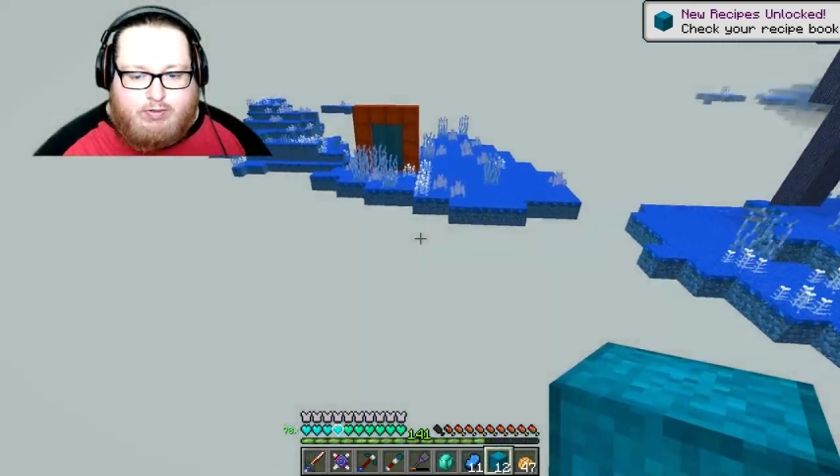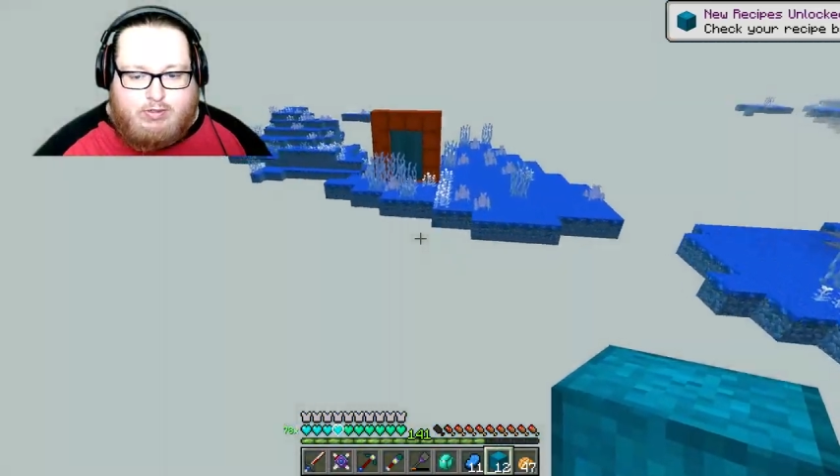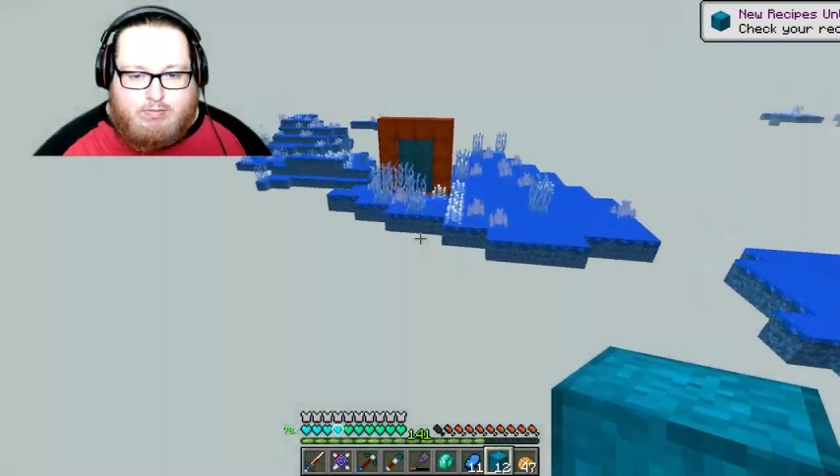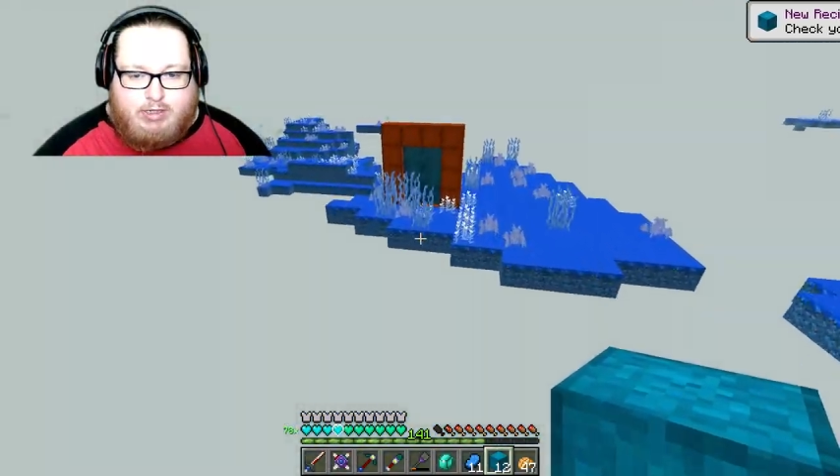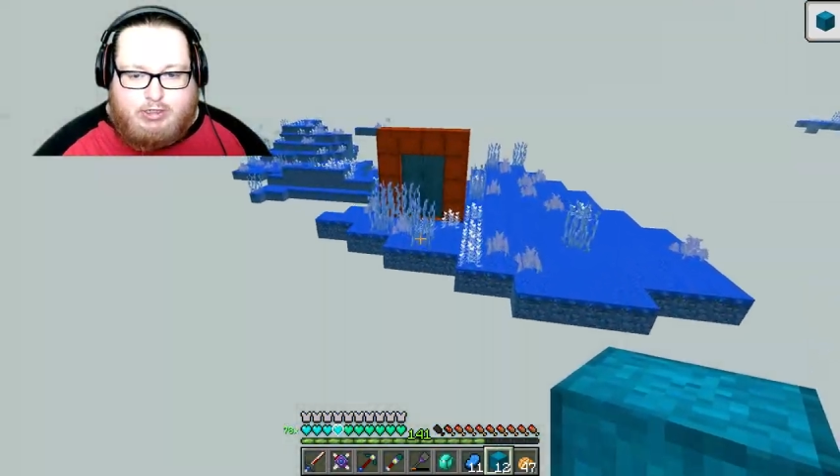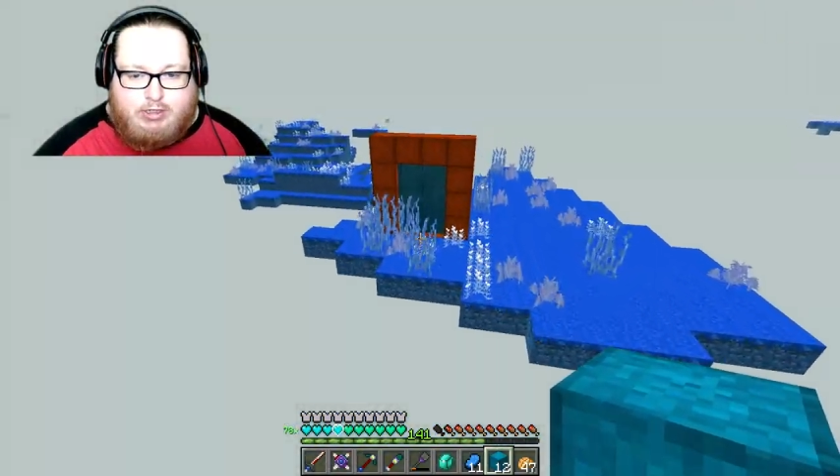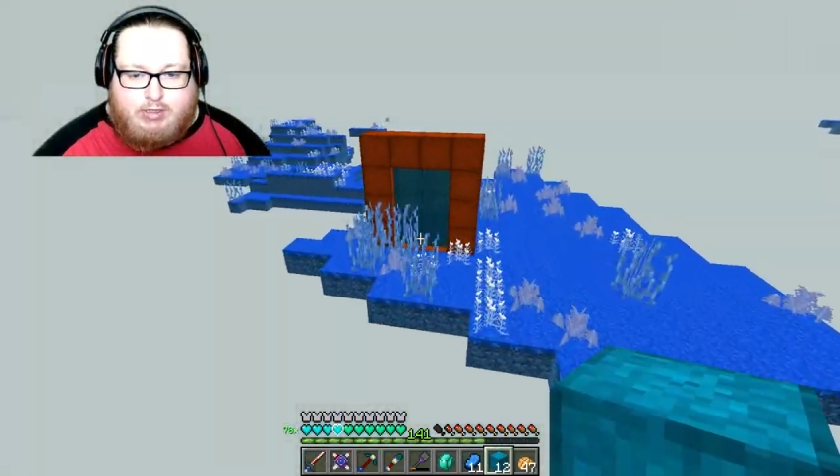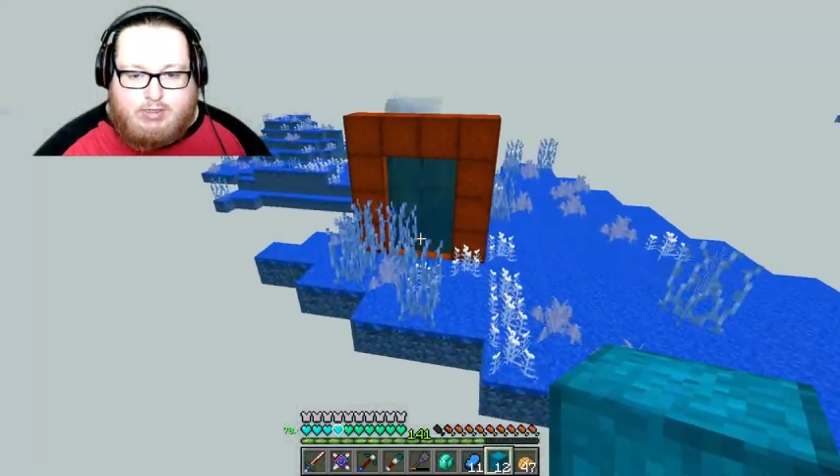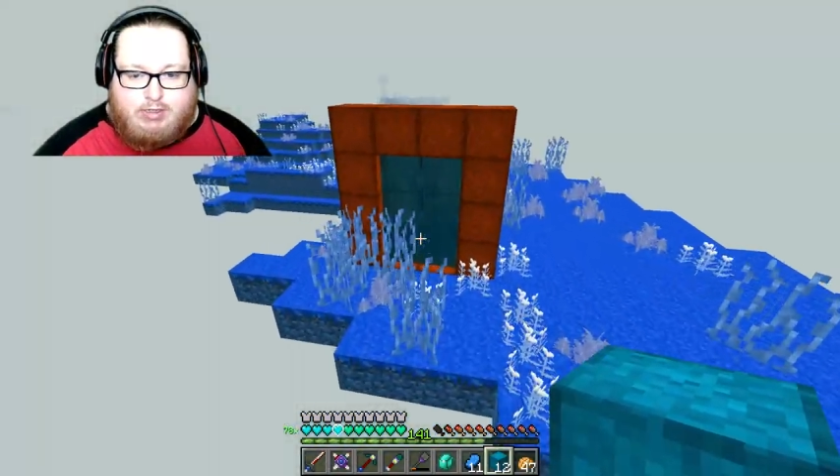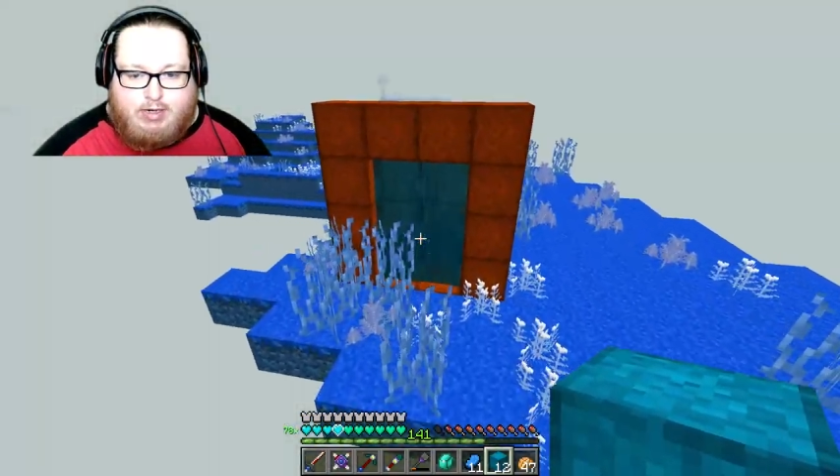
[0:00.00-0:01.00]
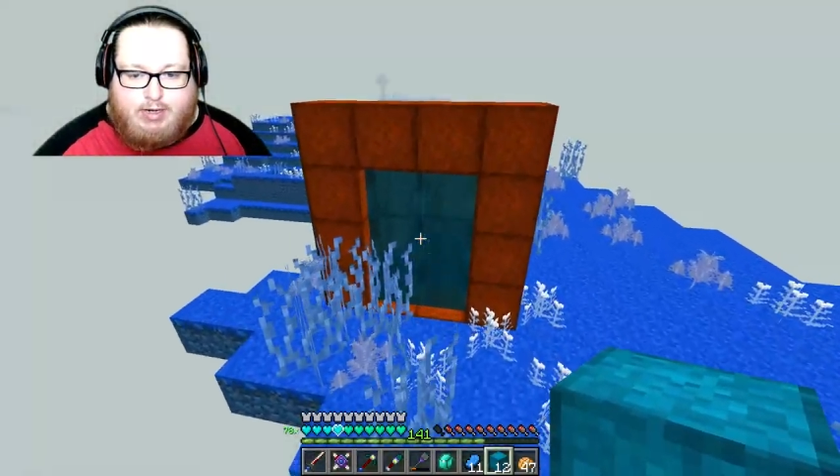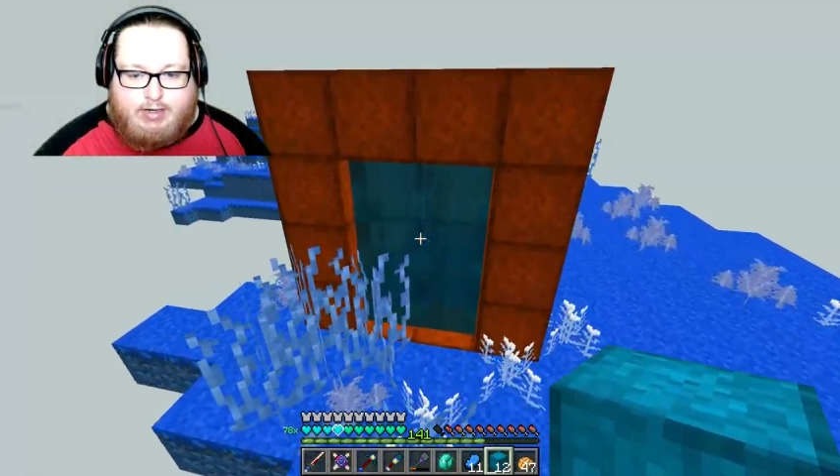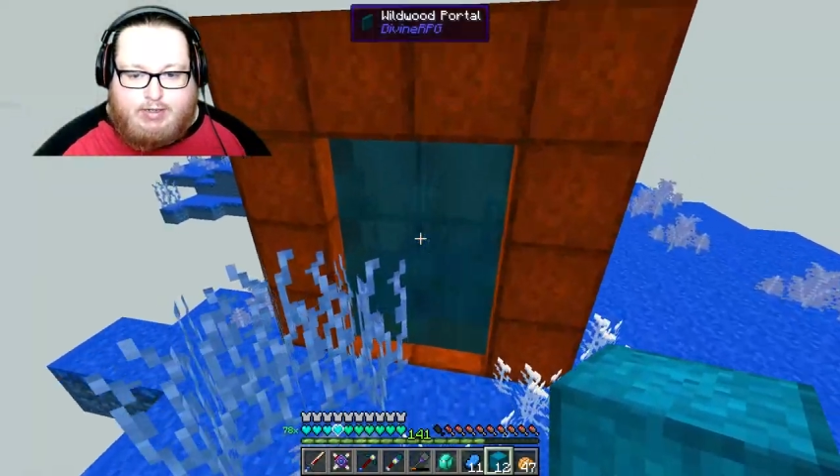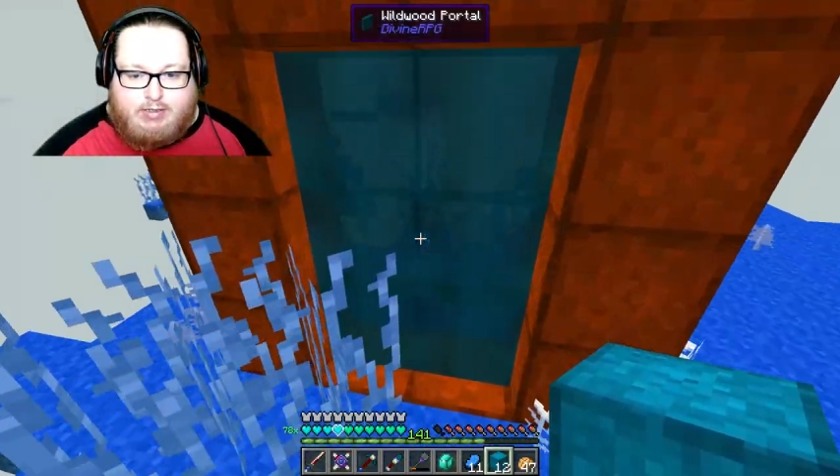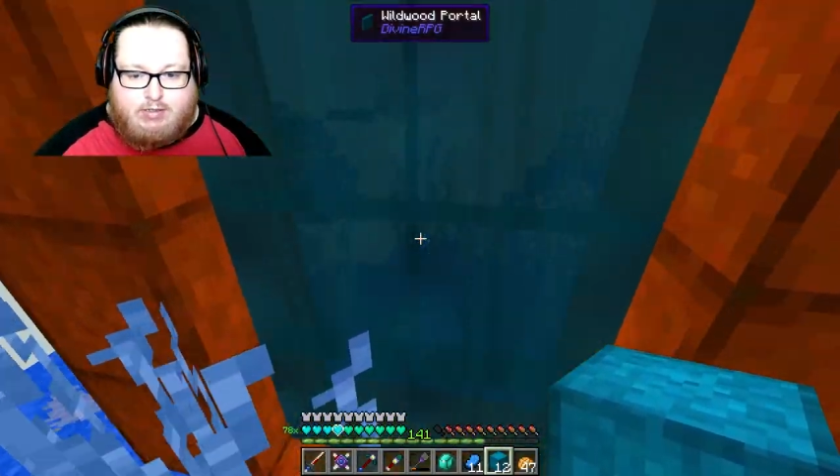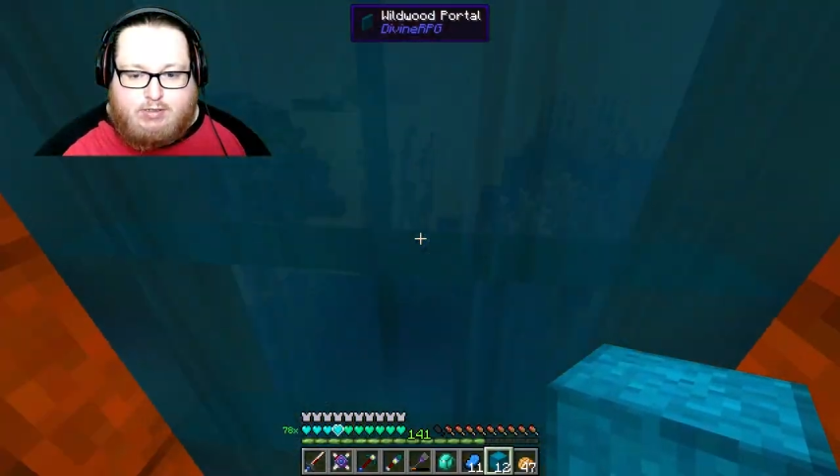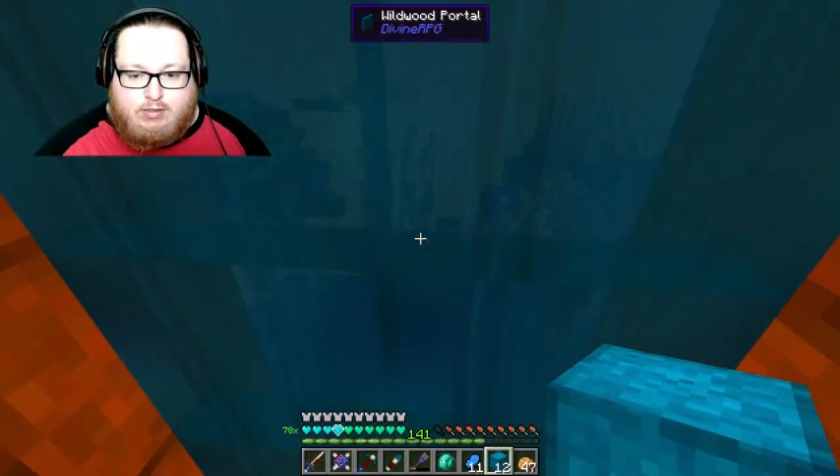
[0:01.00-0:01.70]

dimension is next.